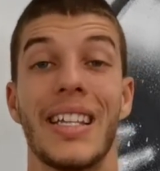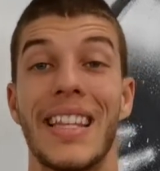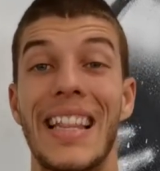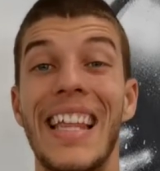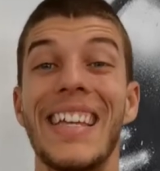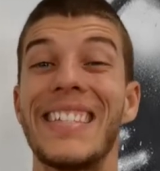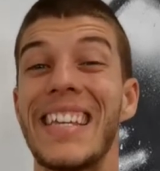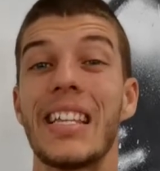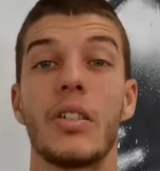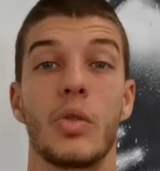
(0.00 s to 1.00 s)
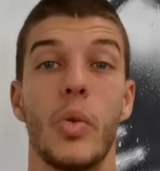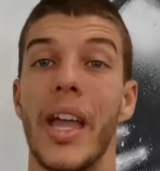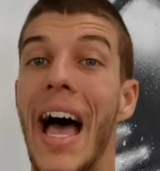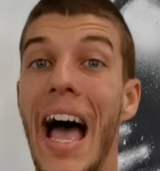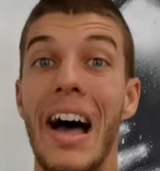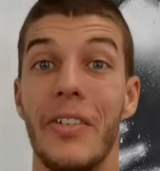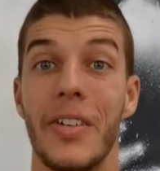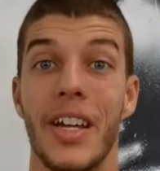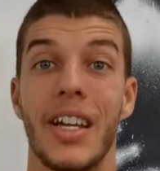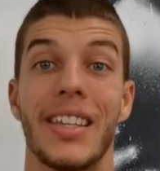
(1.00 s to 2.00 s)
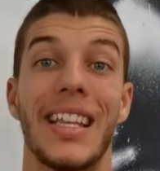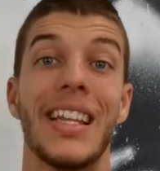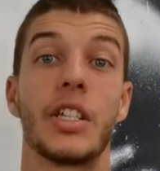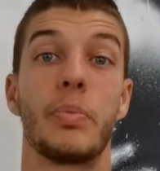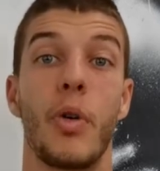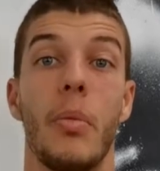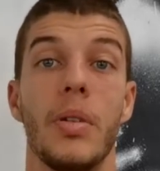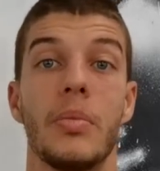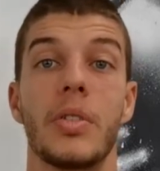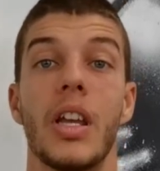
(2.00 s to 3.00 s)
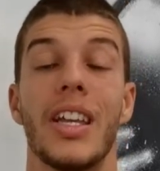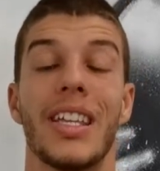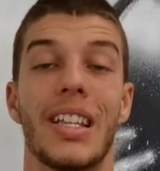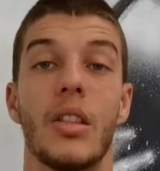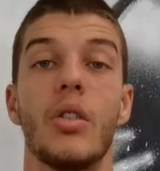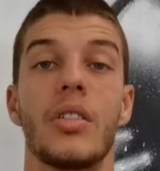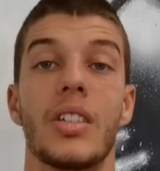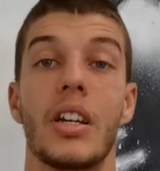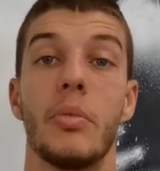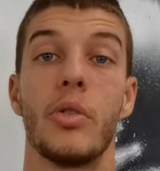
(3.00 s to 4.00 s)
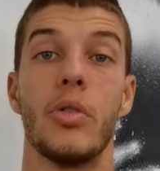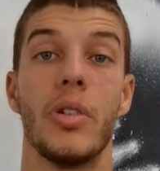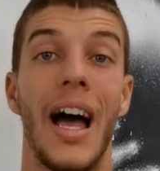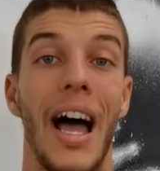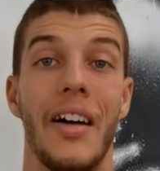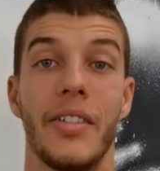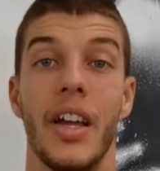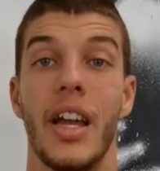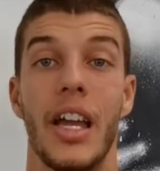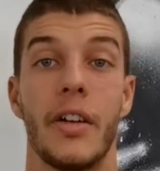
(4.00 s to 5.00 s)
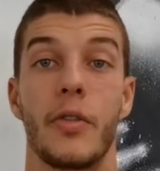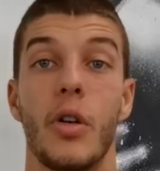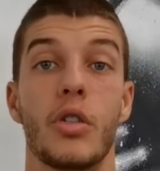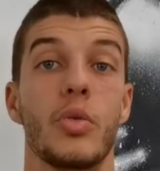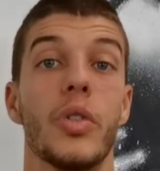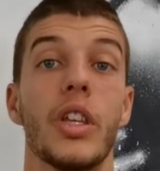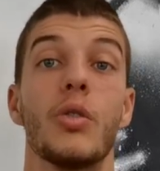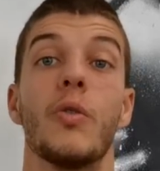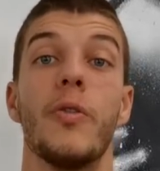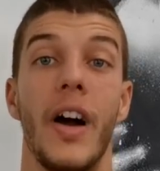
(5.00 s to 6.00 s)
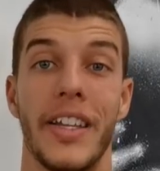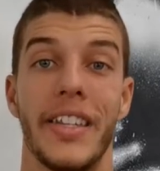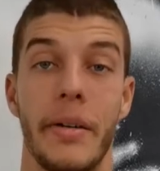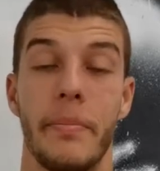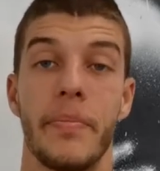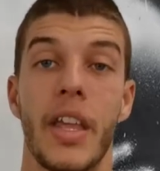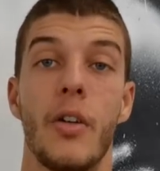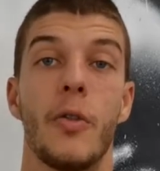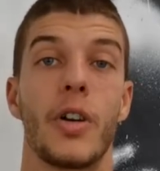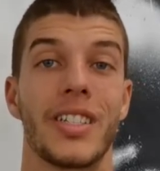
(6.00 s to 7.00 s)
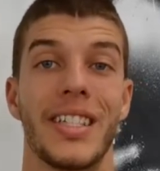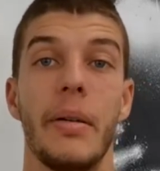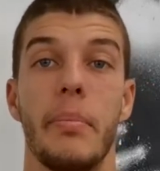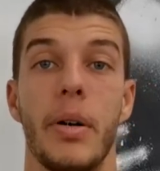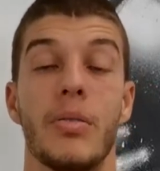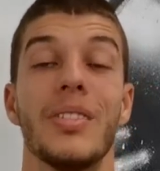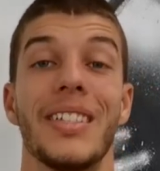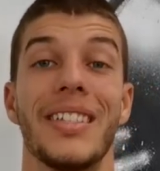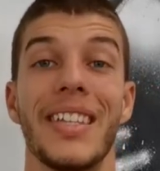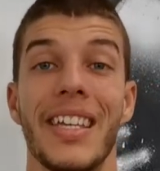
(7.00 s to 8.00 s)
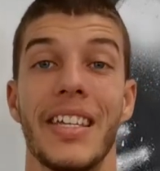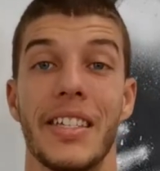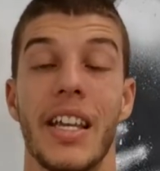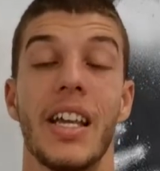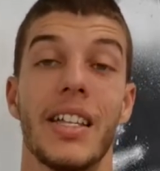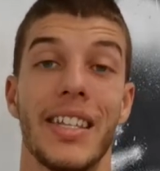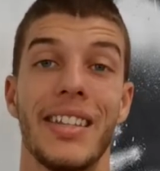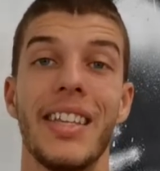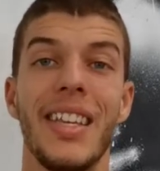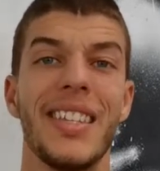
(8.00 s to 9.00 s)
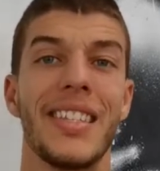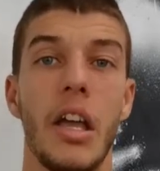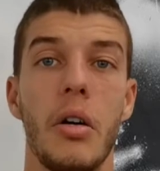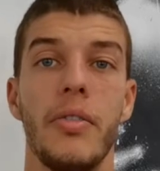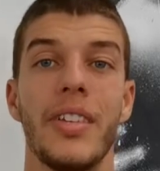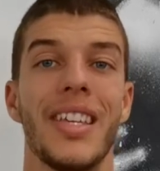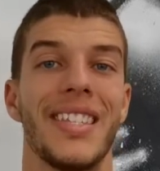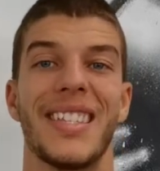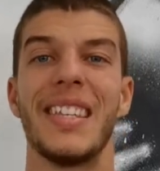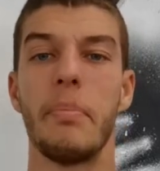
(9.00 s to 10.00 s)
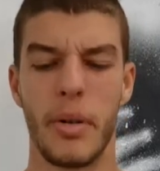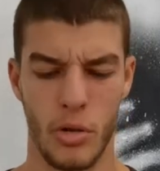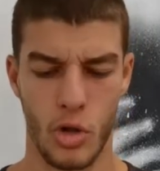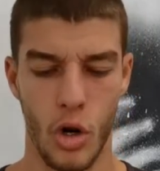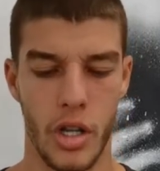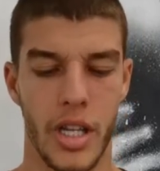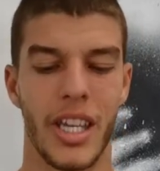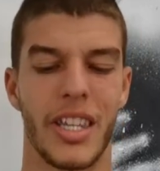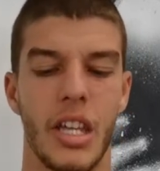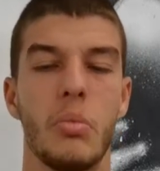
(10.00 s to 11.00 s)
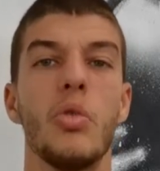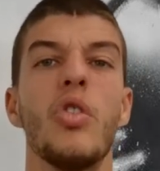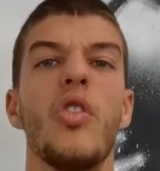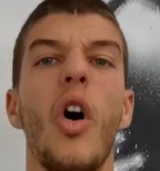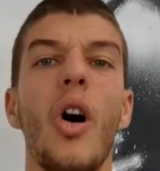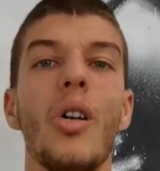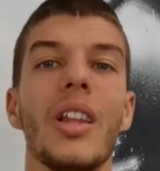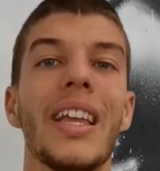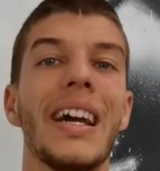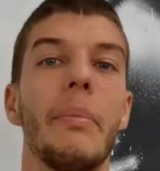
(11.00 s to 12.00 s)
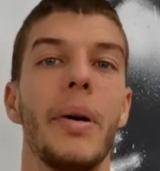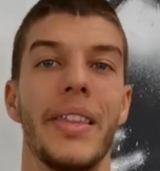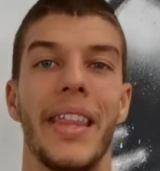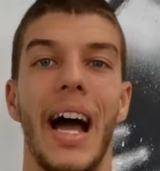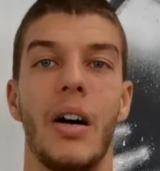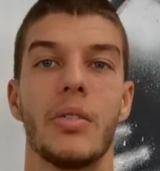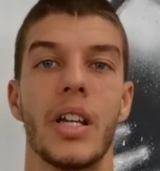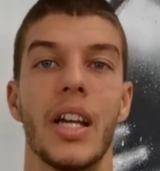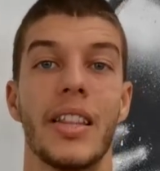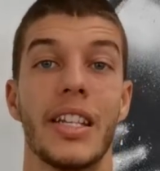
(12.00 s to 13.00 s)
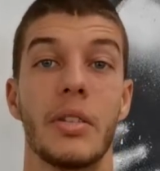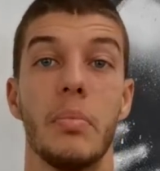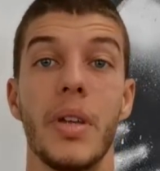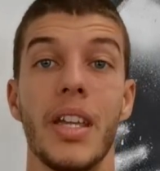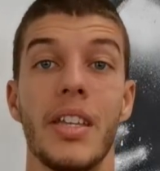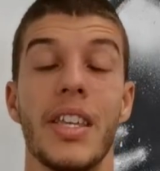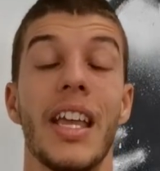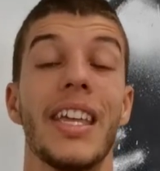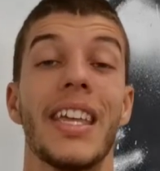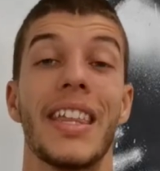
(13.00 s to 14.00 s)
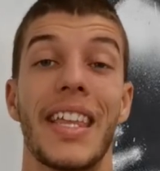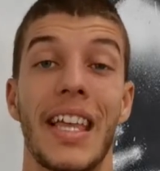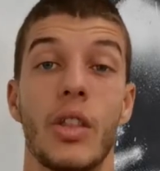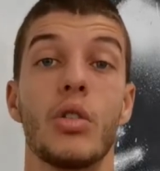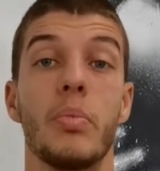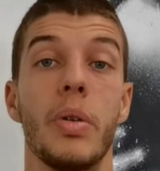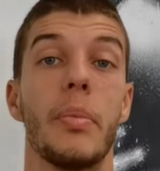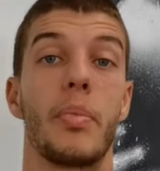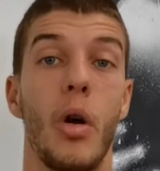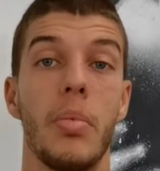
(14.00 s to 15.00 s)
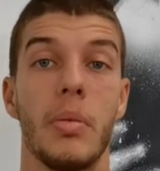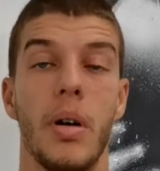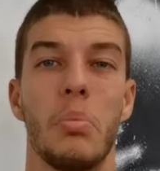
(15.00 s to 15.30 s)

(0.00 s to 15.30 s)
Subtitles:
The less signals we have, the less problems in the long term we will have, and of course we need to fight them. For example, the knees. The knee itself is a simple joint. It can move only up and down. That means it cannot be a problem.